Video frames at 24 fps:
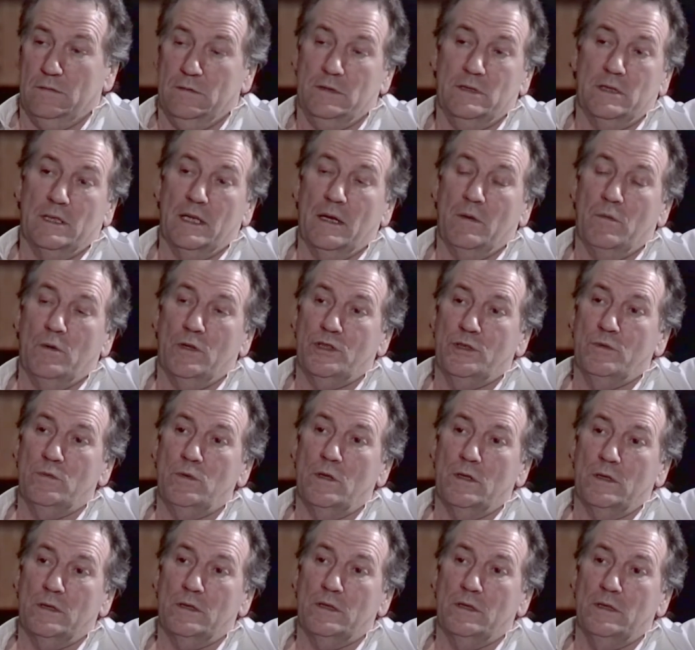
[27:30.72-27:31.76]
to get what you
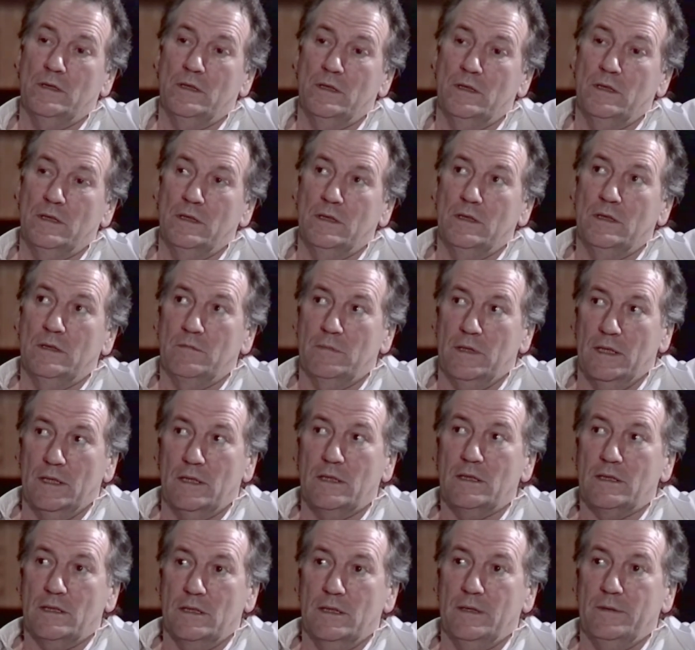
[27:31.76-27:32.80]
want.
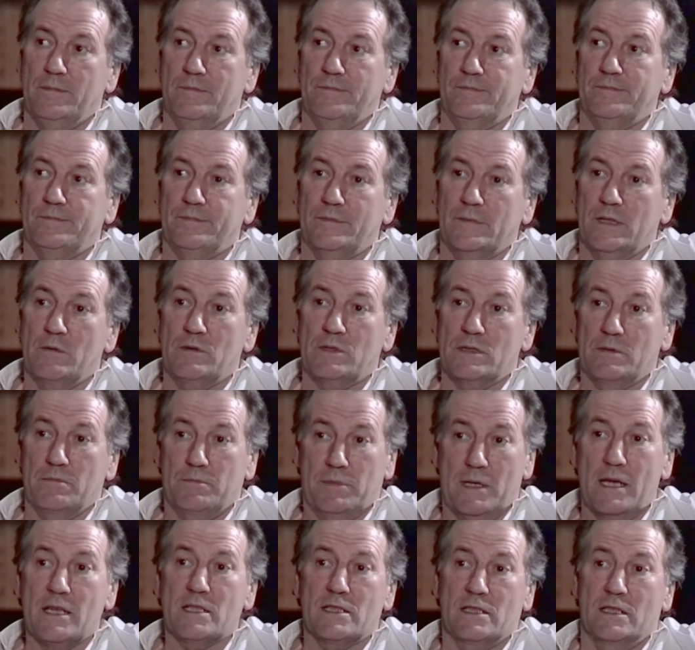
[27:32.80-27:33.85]
But there were some
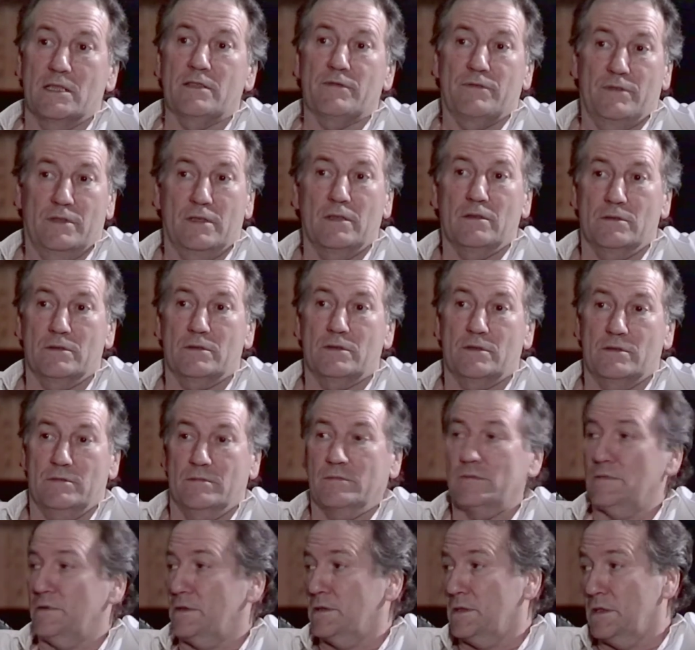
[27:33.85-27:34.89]
pluses for those,
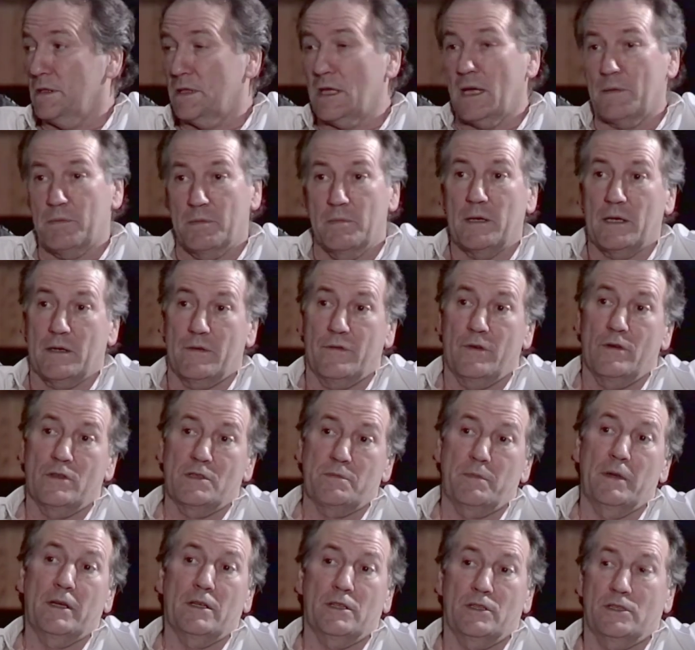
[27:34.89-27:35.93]
the type of microphones
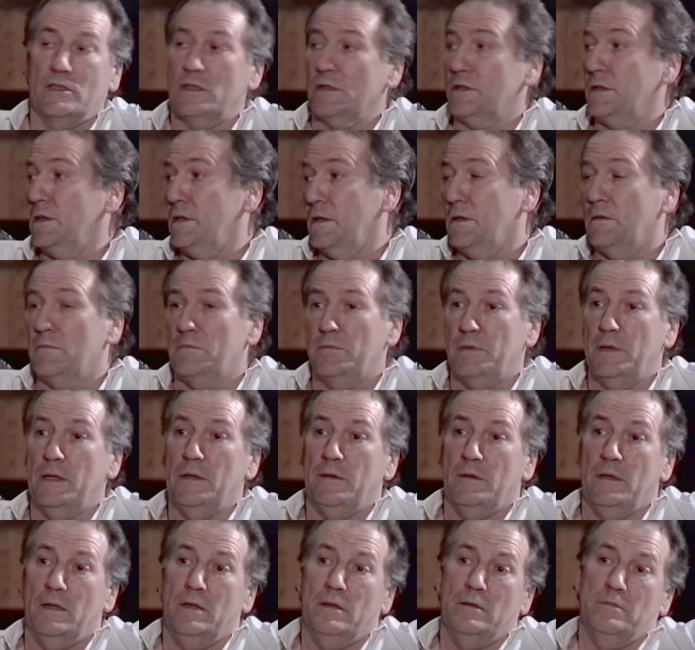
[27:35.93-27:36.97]
Peter's
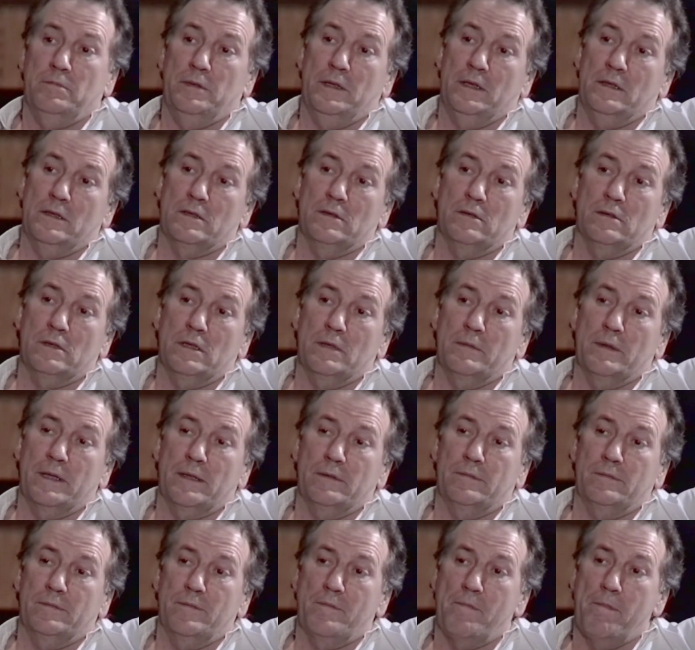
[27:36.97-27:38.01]
talking about.